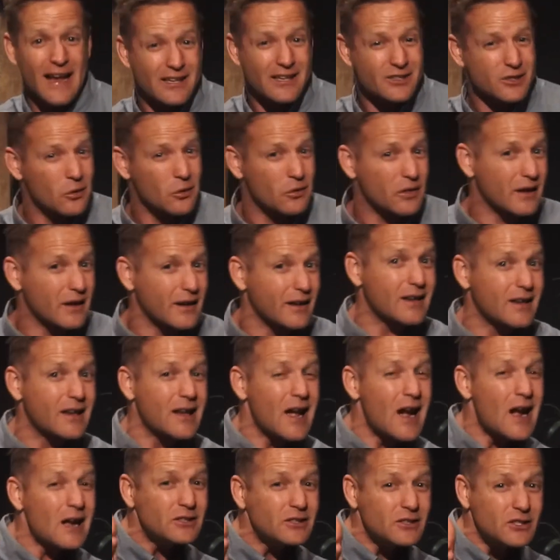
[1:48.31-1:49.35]
so that it
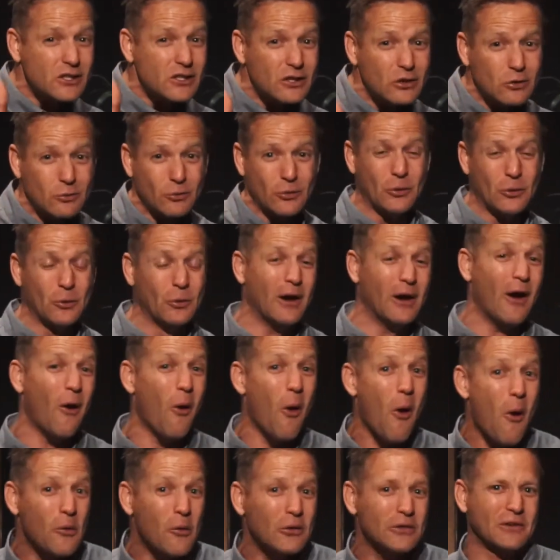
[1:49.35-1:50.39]
cuts through
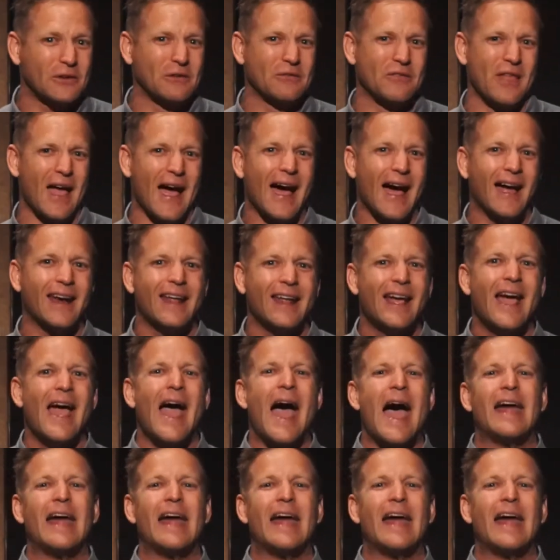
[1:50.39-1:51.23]
all of that